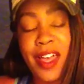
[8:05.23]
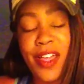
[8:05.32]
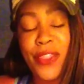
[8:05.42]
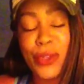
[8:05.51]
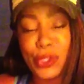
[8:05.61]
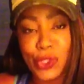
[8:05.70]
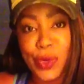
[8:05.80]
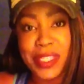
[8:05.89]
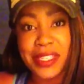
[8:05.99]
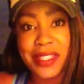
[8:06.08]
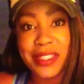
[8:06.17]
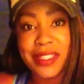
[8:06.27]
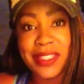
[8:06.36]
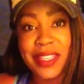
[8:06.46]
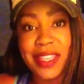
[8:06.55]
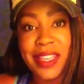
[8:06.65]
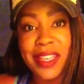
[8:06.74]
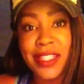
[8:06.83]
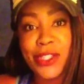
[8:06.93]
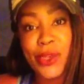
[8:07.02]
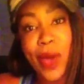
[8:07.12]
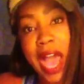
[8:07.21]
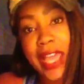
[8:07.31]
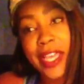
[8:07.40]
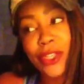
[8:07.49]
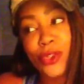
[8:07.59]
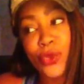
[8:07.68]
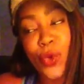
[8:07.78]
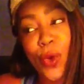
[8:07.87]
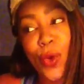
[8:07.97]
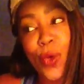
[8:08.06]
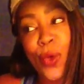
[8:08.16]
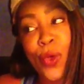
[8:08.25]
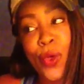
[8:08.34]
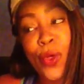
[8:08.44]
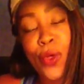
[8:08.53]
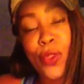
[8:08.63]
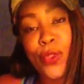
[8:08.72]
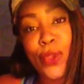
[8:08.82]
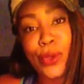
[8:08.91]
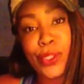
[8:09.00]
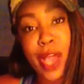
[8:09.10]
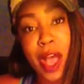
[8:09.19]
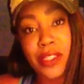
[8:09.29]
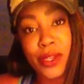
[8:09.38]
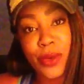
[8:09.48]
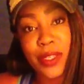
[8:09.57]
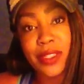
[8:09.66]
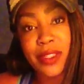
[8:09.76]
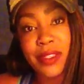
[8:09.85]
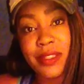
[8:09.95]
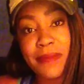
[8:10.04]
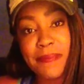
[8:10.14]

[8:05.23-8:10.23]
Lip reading: those choices. So I control those consequences.